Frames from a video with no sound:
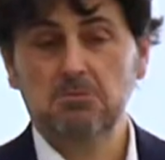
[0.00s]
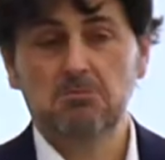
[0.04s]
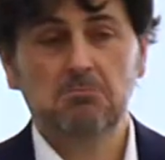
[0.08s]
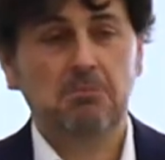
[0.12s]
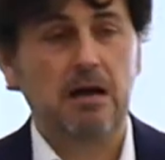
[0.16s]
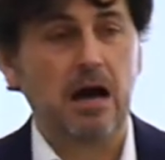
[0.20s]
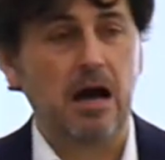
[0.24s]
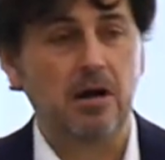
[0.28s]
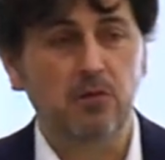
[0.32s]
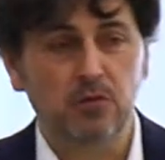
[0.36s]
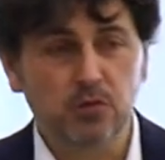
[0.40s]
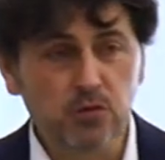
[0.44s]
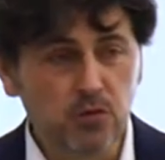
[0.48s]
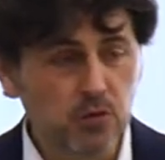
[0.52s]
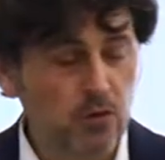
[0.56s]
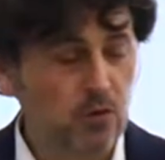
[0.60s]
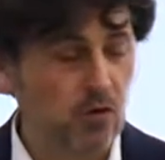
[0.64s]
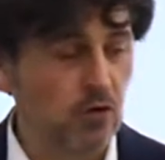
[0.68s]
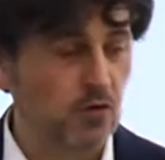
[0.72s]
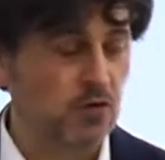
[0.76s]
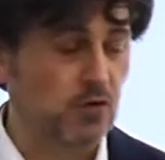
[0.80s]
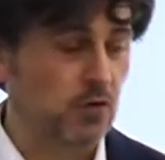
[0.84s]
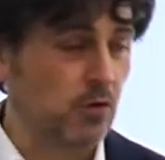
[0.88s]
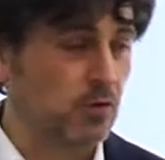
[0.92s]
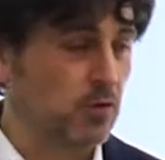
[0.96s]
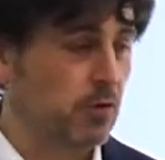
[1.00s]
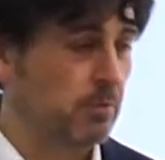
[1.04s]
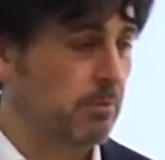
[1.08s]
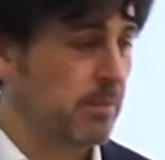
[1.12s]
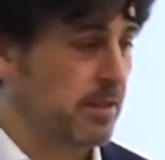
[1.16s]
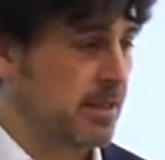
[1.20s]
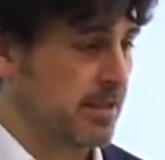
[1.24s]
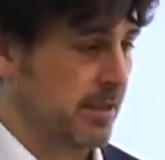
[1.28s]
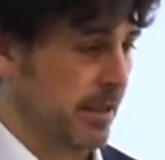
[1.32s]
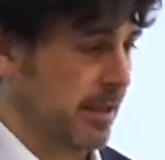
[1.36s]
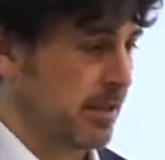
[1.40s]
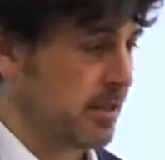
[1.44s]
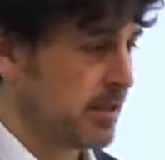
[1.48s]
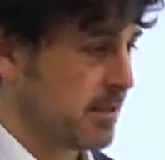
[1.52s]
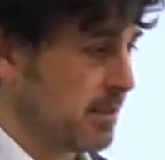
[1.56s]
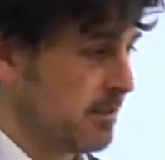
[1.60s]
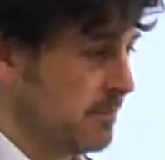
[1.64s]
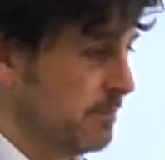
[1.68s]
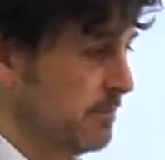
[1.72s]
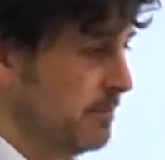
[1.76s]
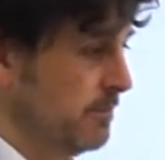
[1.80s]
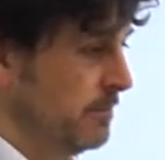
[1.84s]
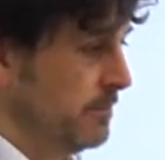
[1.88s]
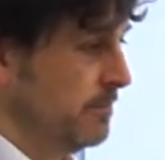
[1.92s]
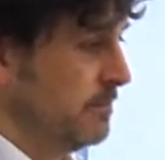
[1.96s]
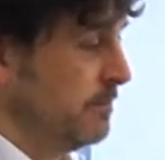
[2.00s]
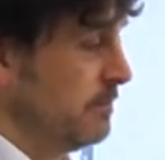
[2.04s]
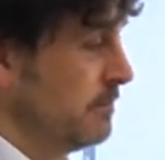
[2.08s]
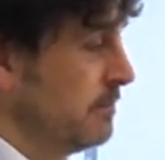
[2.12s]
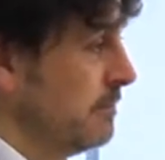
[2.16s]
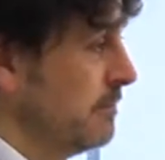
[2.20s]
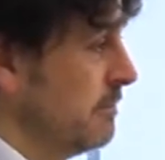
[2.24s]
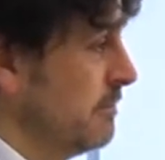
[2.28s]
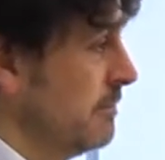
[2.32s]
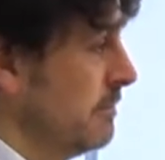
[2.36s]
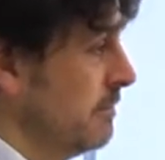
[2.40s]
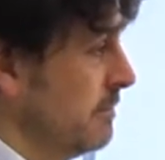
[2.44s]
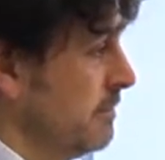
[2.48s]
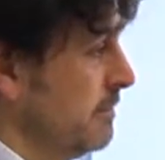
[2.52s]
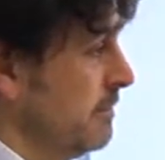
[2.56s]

like Nielsen presentations, so they